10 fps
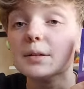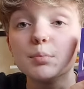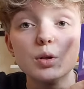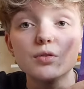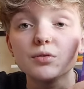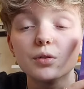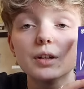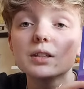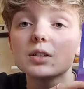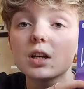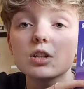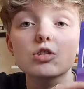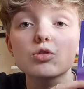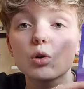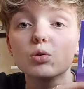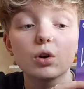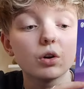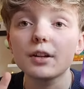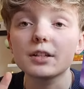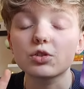beautiful. It's so
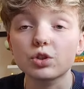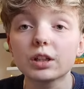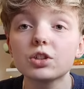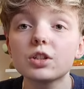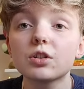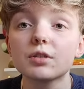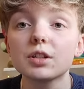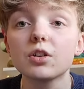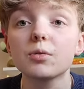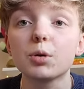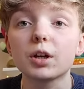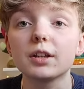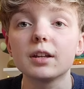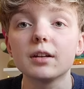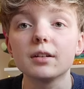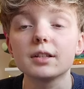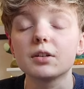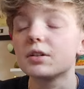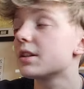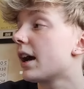good. It's a trilogy, so there is another book in the
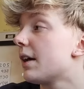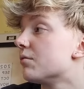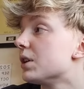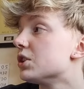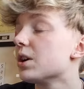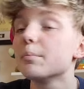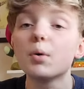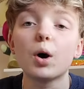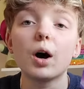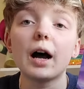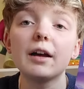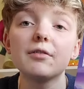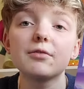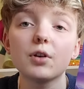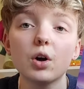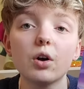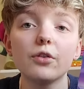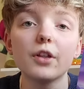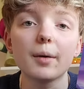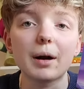series that I haven't read yet, but I've
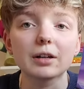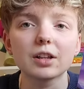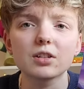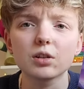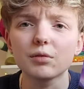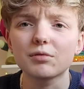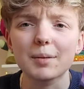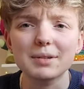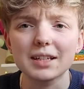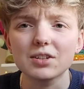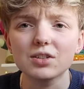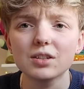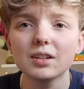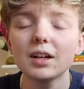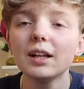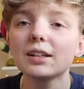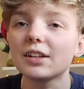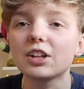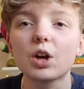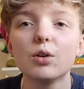heard that apparently there's a lot of repetition, like
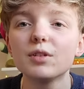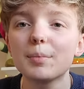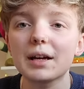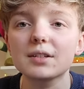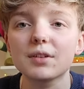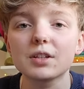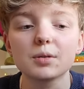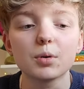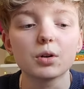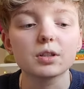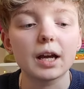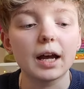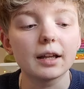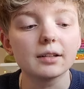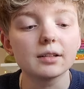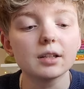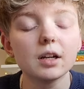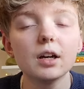they go over the past events of the books, and